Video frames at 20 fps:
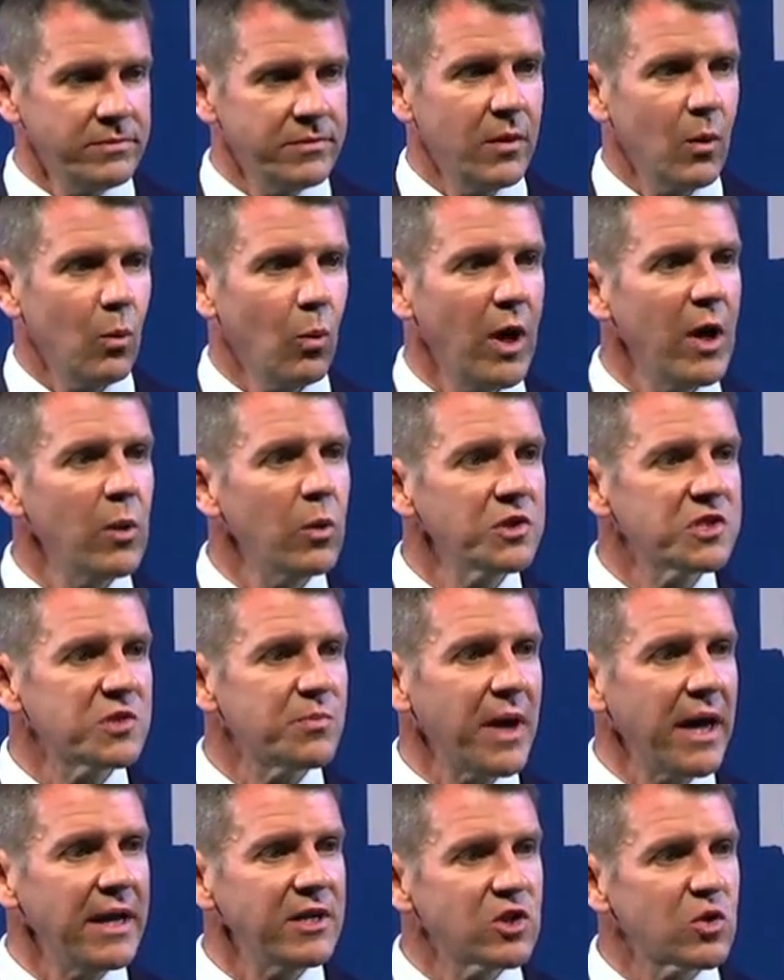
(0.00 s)
We will
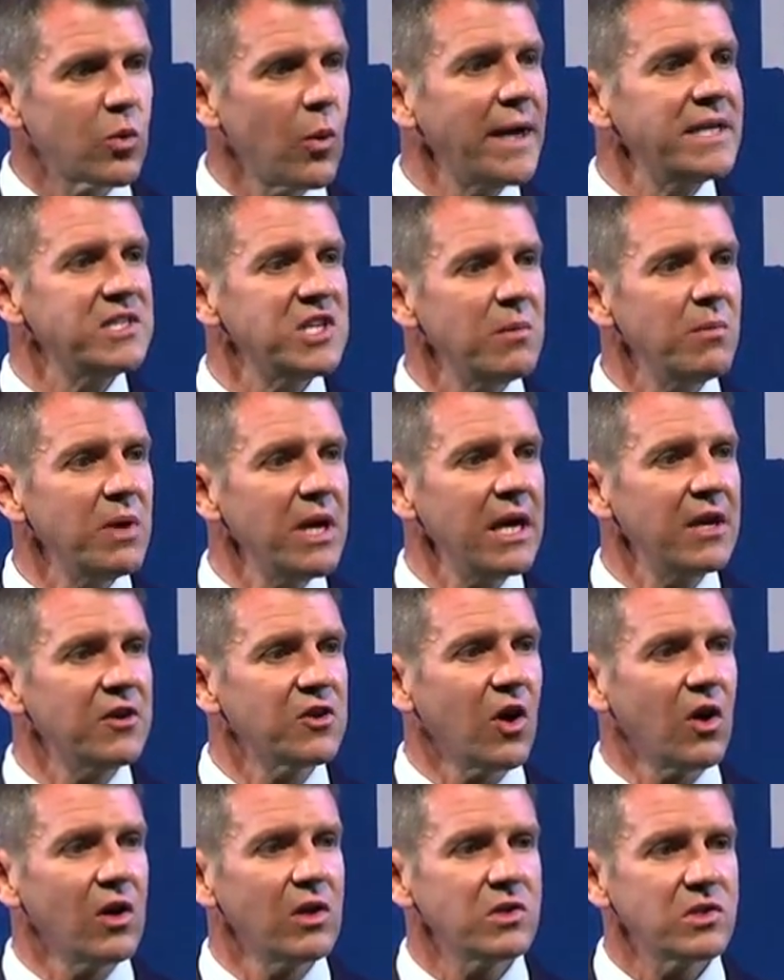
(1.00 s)
spend $20 million
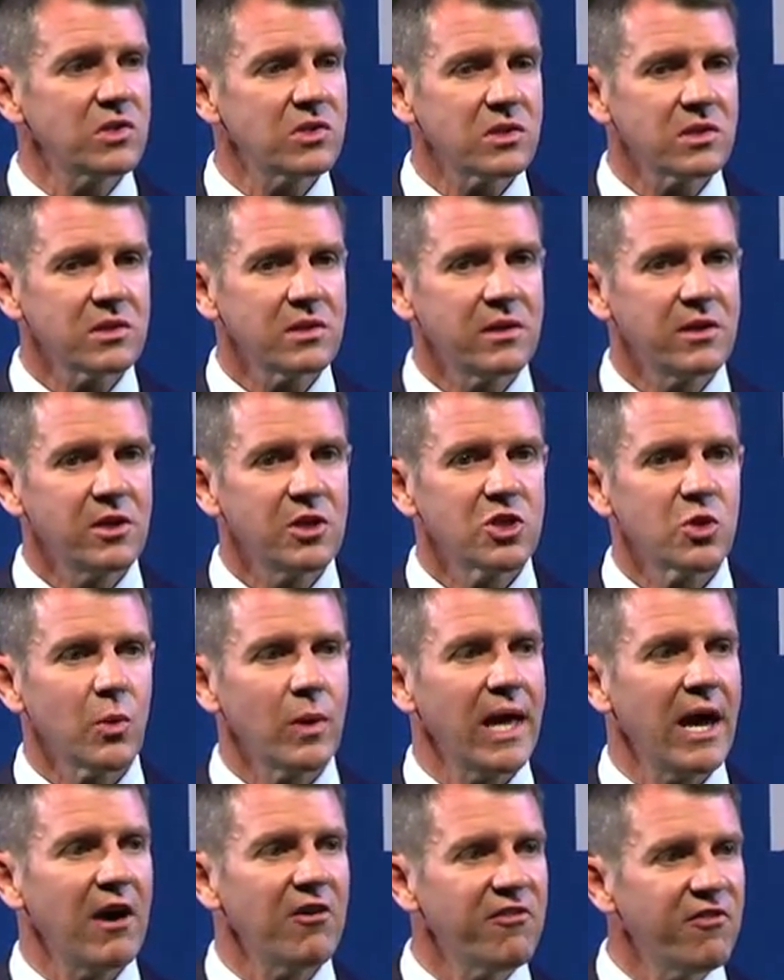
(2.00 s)
to
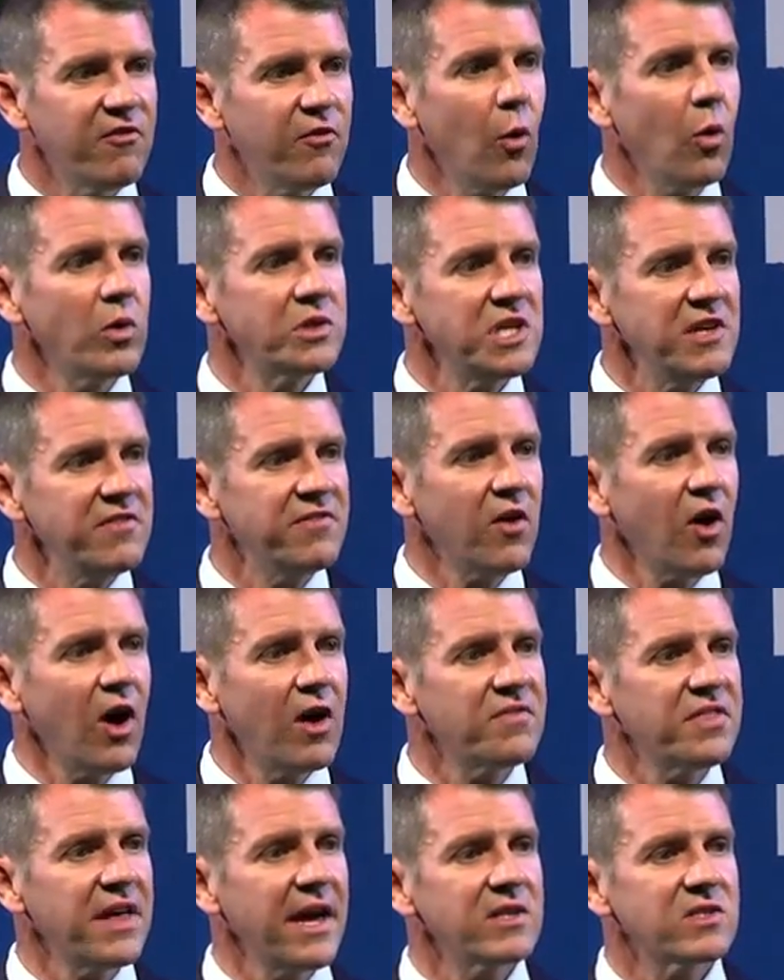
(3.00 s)
allow
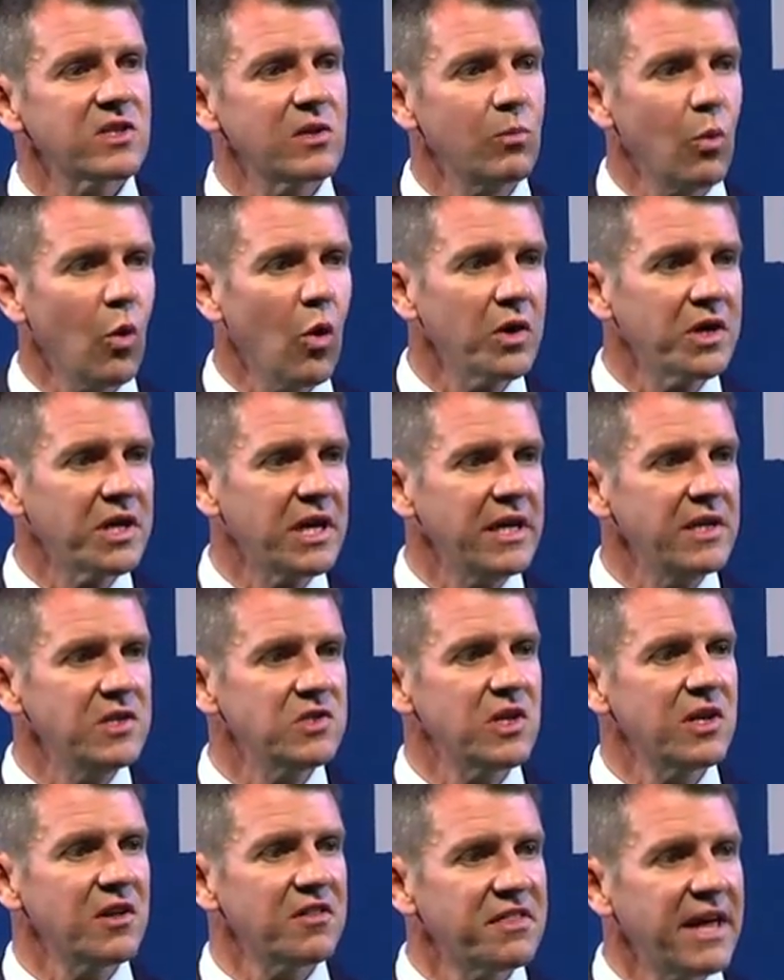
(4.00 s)
45,000 more kids
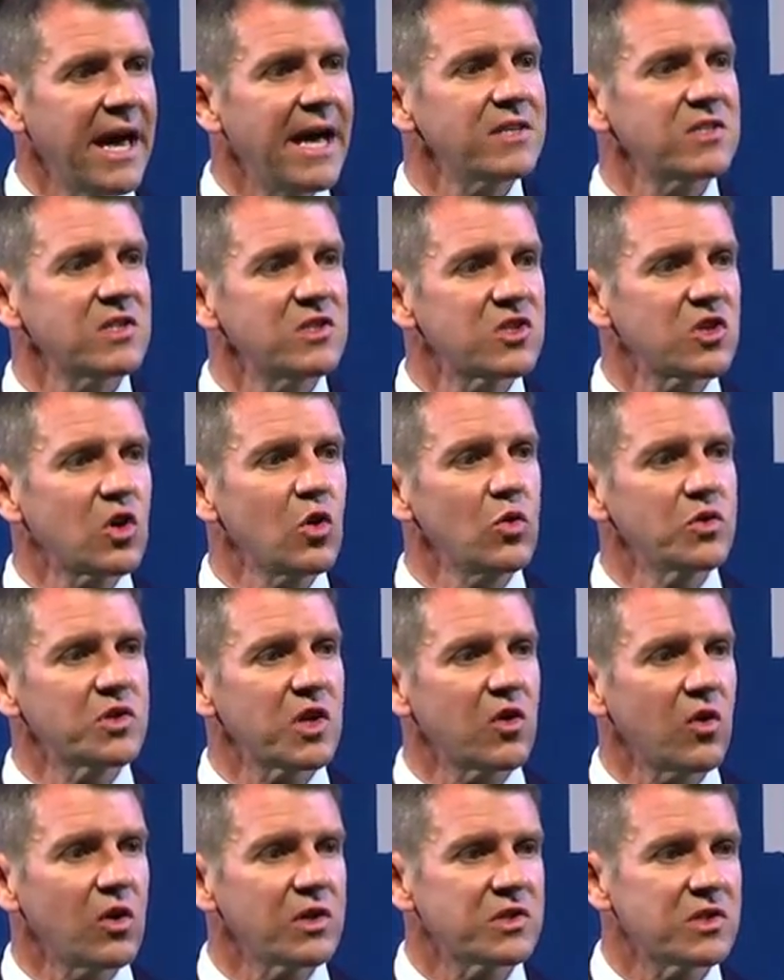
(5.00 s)
in 1,000 schools
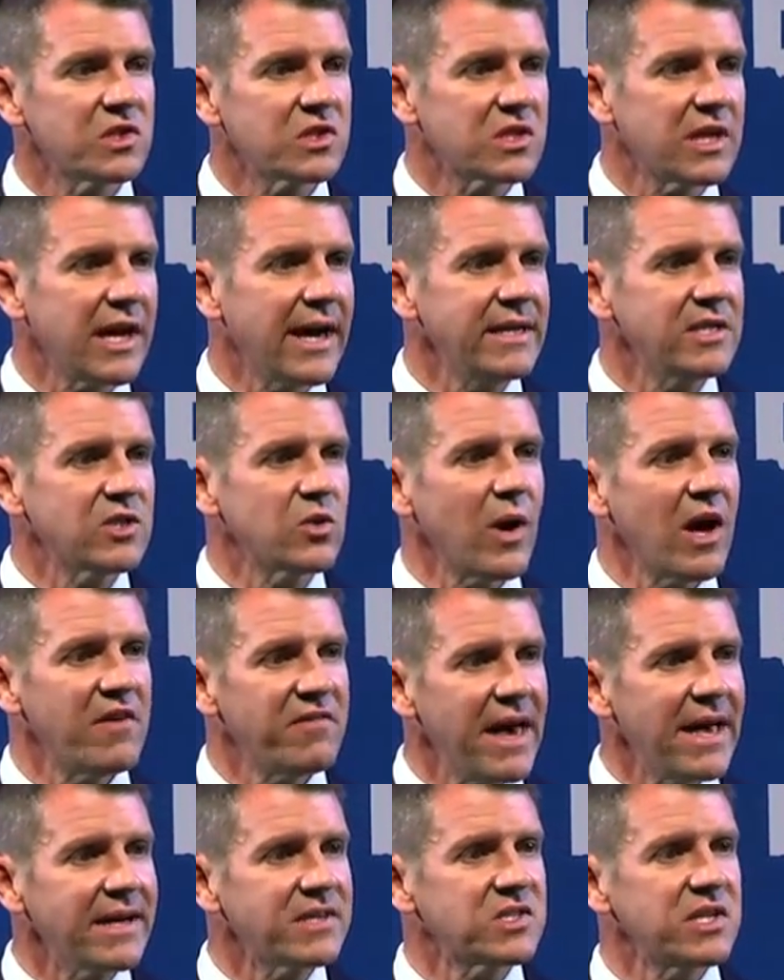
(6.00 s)
across the state to have
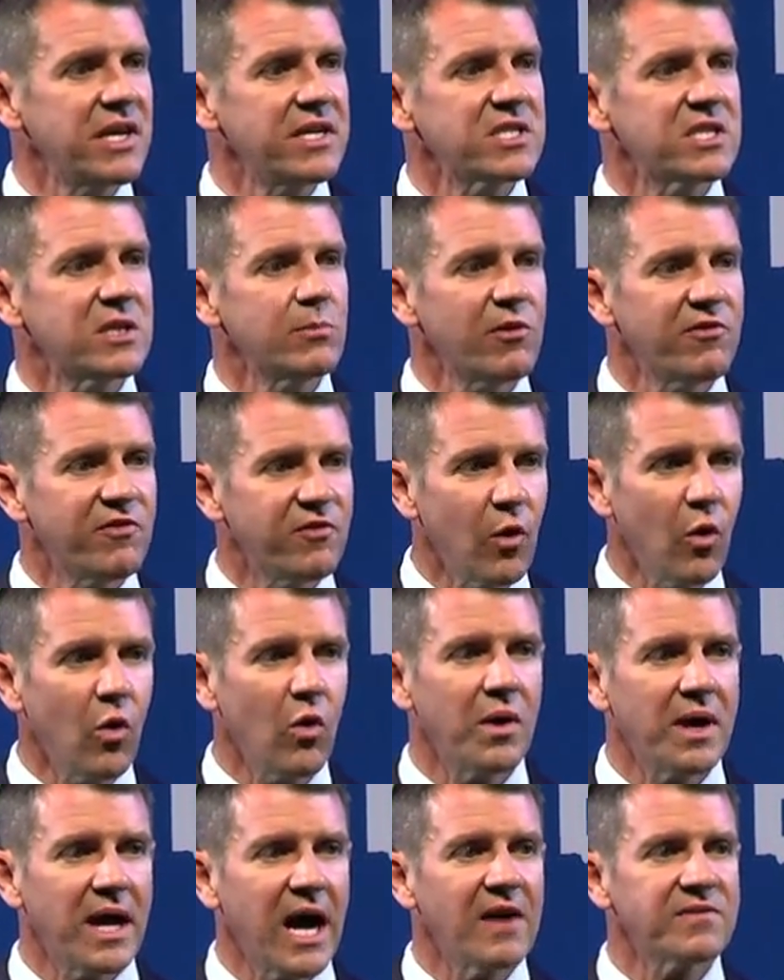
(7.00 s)
access to before
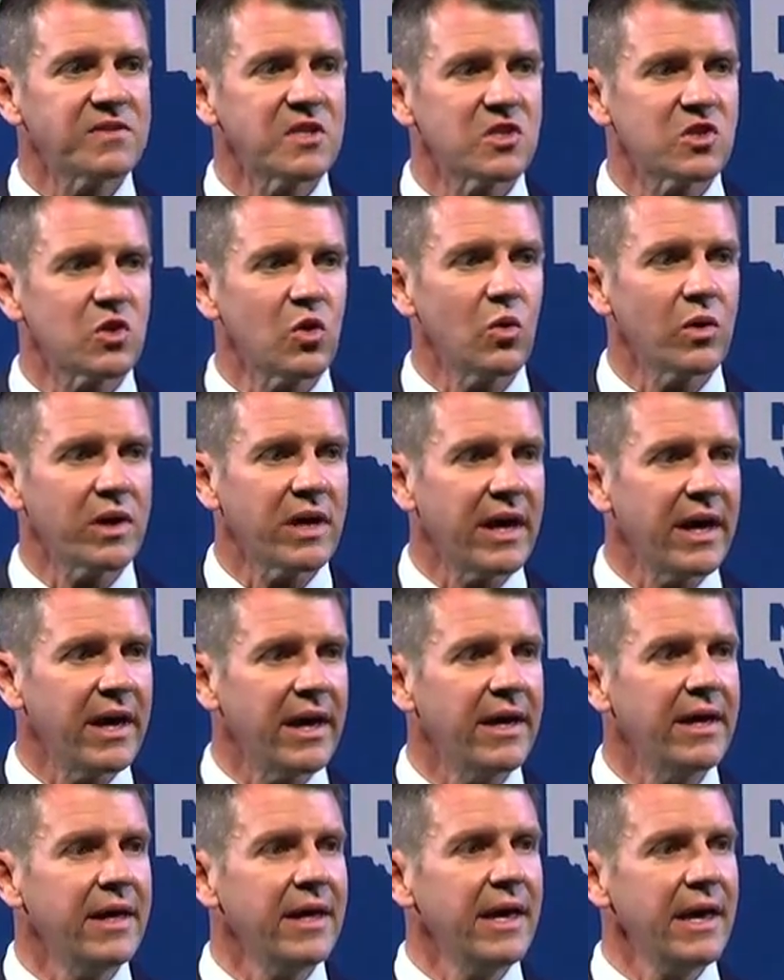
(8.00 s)
and after school care
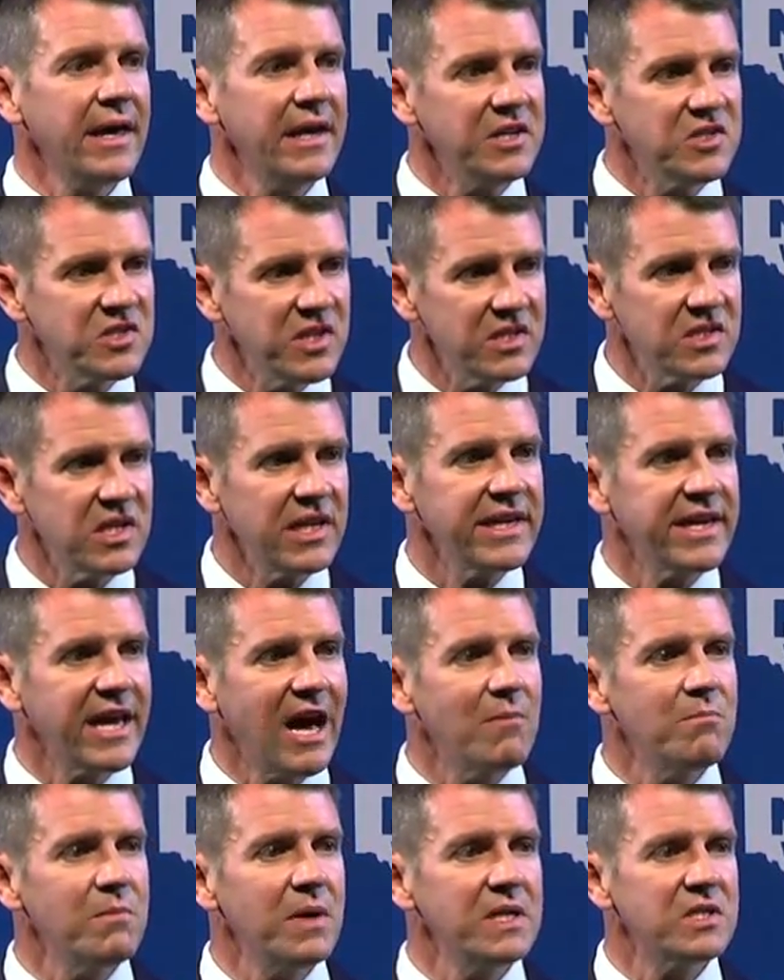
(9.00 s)
in existing
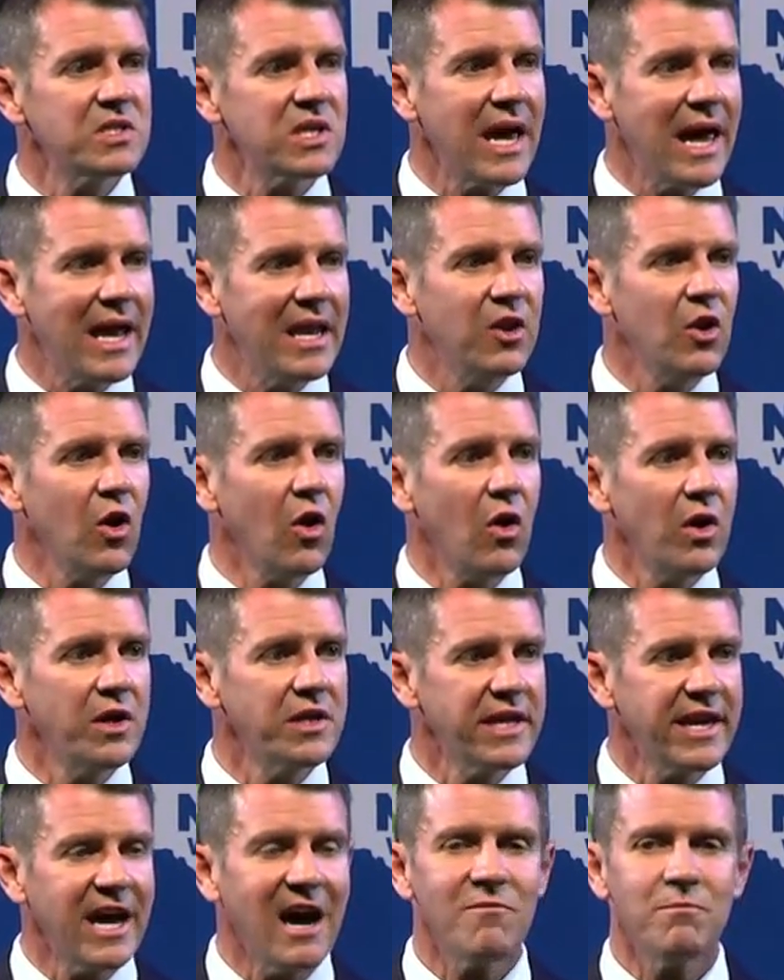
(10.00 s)
government and
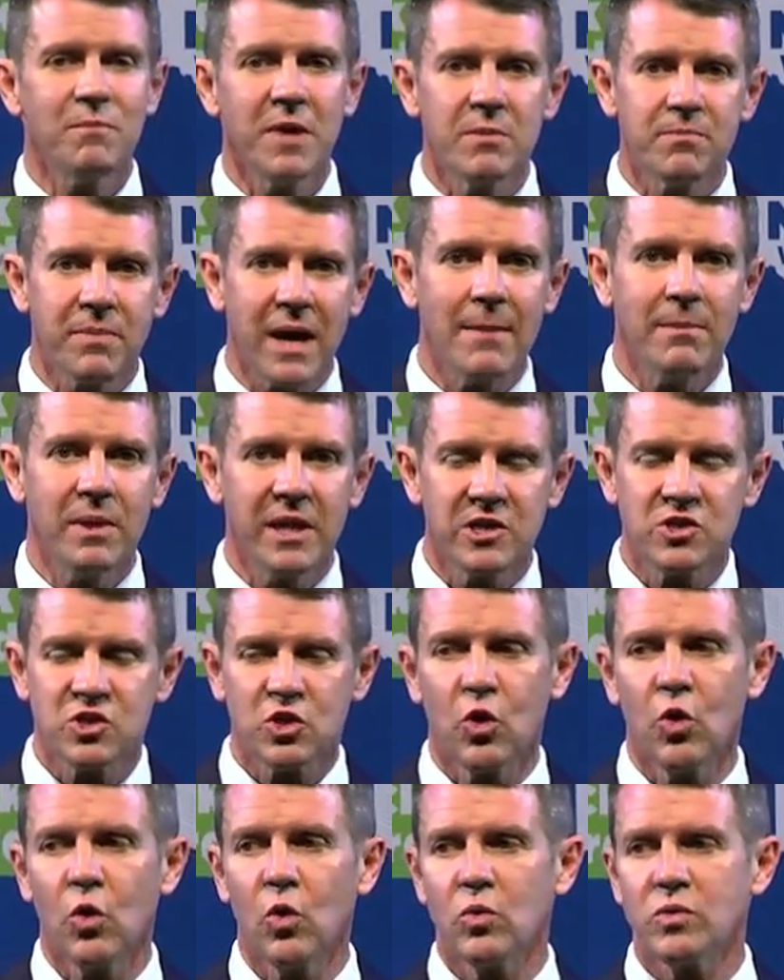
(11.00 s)
non-government public
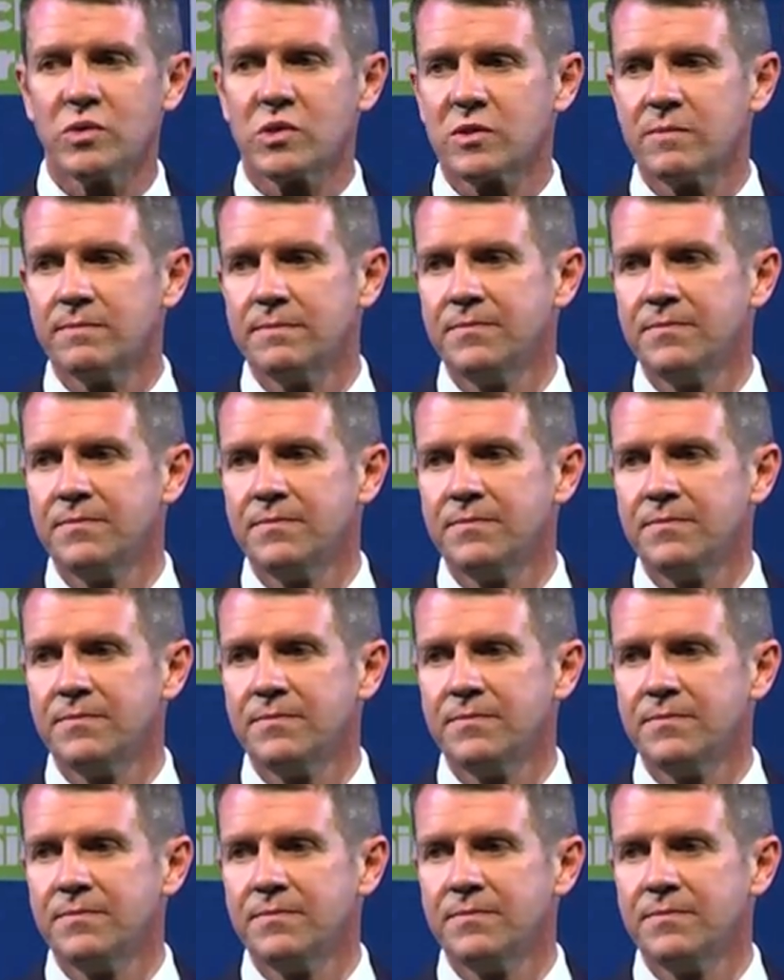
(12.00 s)
schools.